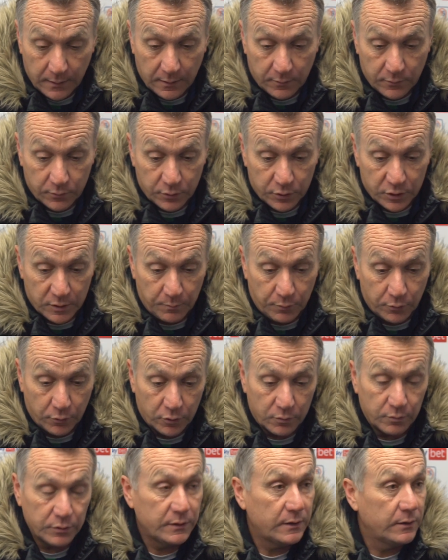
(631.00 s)
I thought the
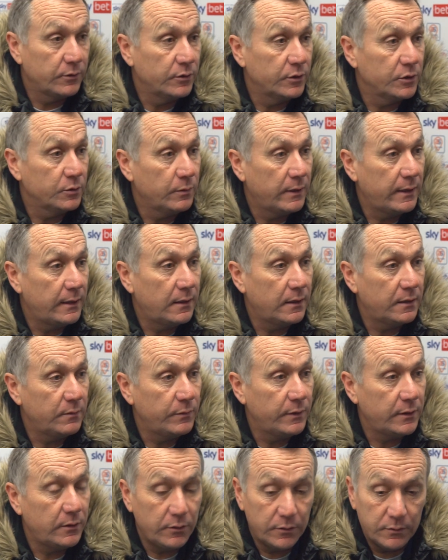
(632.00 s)
support was good as well, and
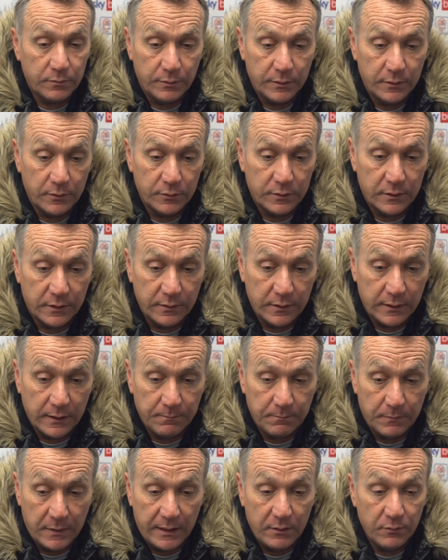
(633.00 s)
we looked a
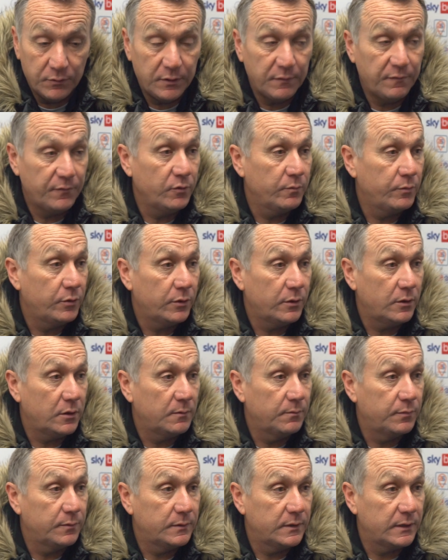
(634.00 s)
really healthy football
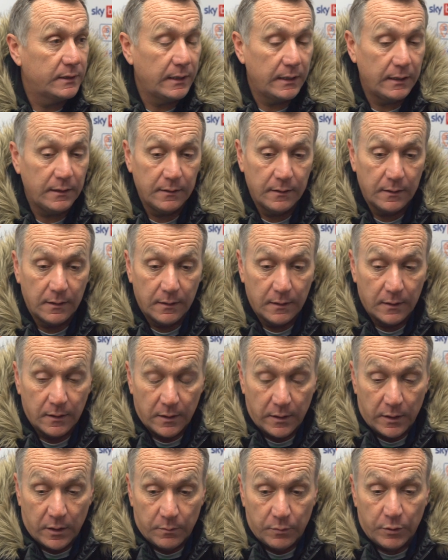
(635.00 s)
club today.
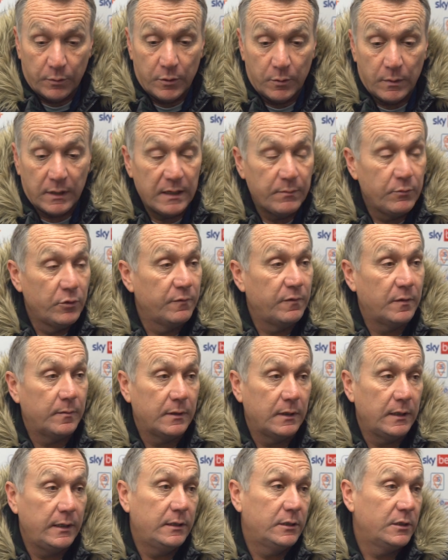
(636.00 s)
But we want to move up
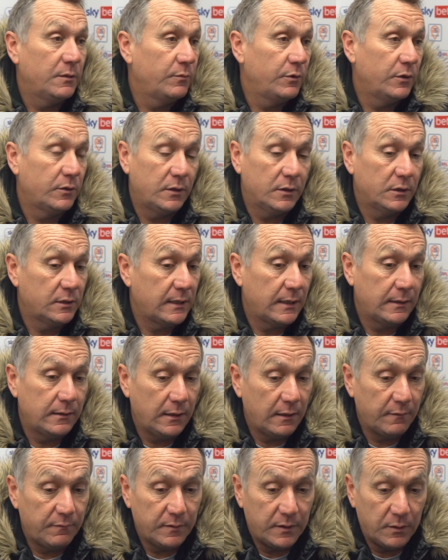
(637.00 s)
the leagues, and we understand
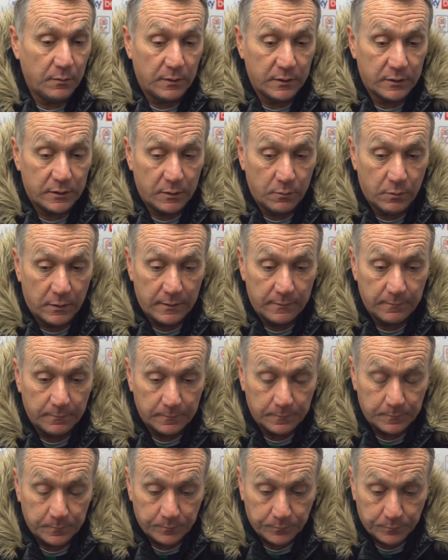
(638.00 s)
that everybody wants to win
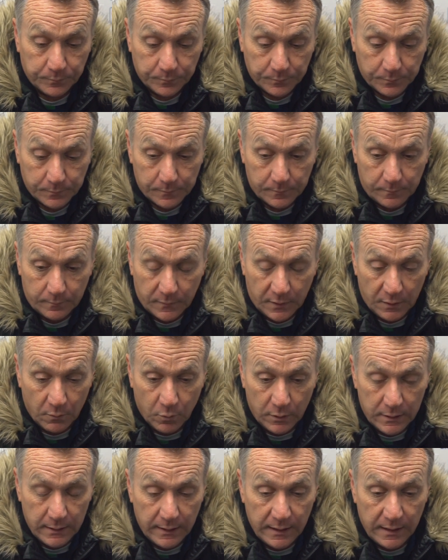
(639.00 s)

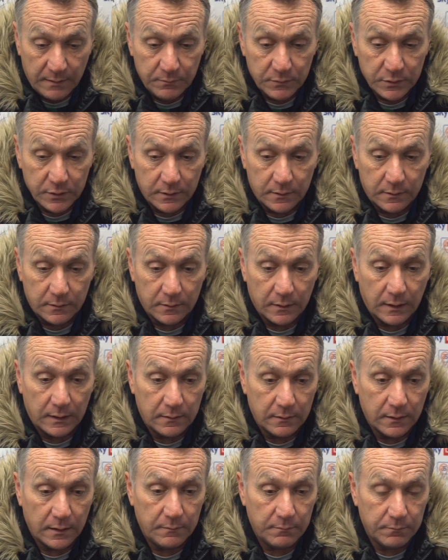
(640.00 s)
games
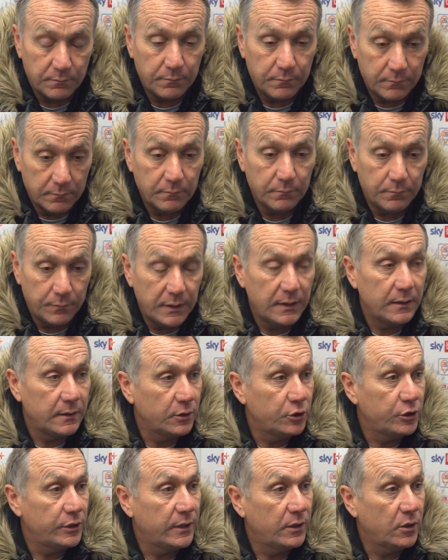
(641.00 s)
and be in
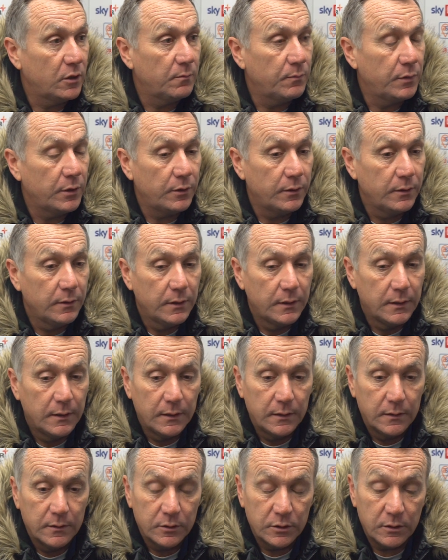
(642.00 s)
the Shake Up. But
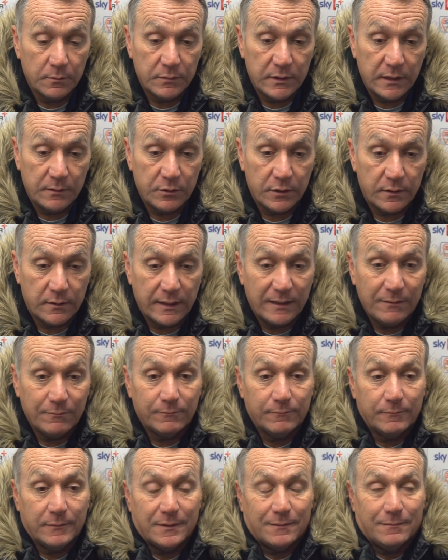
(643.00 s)
sometimes you think,
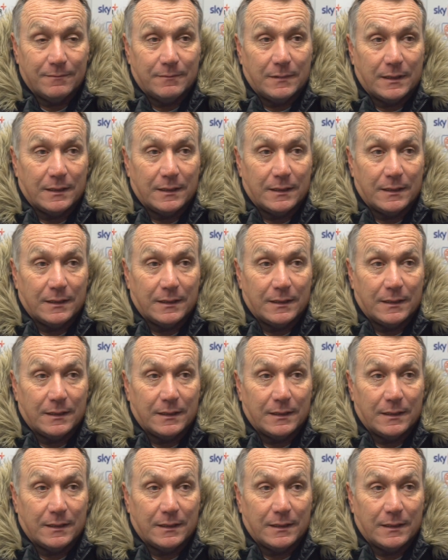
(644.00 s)
well,